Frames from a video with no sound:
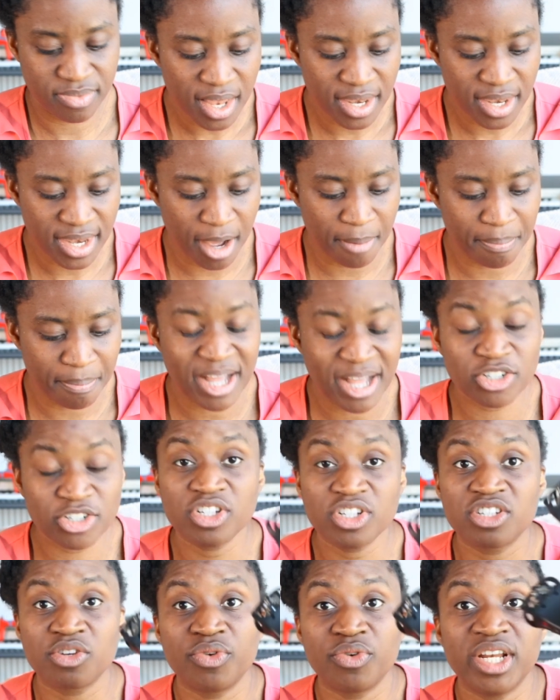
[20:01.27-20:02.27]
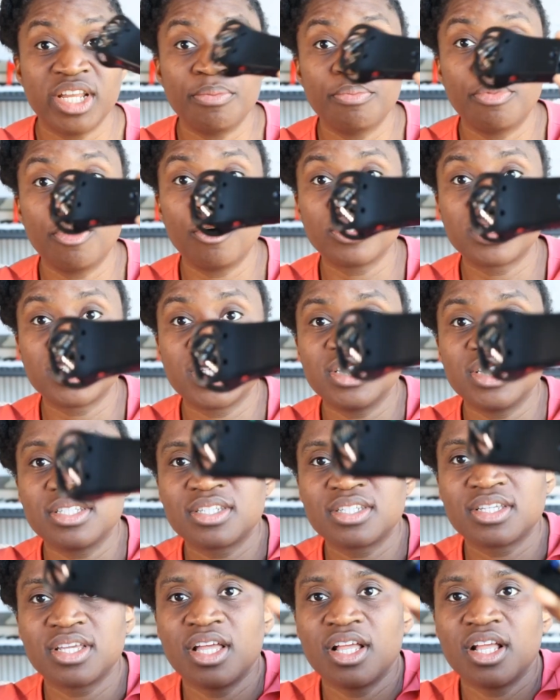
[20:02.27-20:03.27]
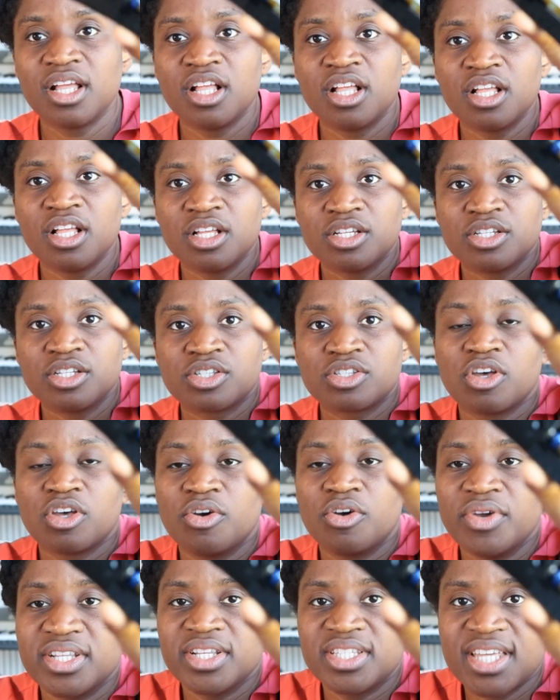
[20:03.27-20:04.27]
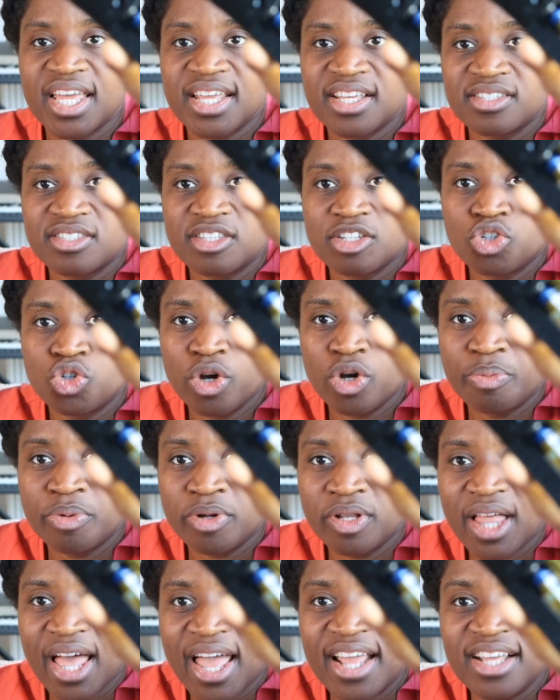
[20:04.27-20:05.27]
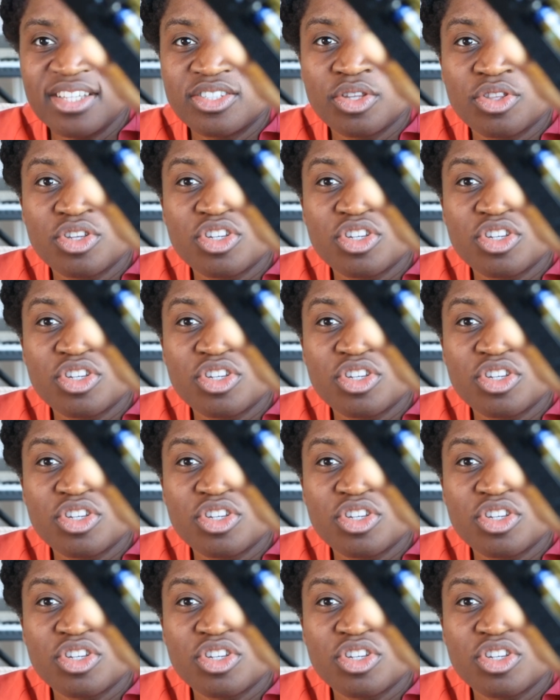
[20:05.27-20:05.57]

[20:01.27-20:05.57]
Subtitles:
Now batteries are really important, so it takes the AAA, so the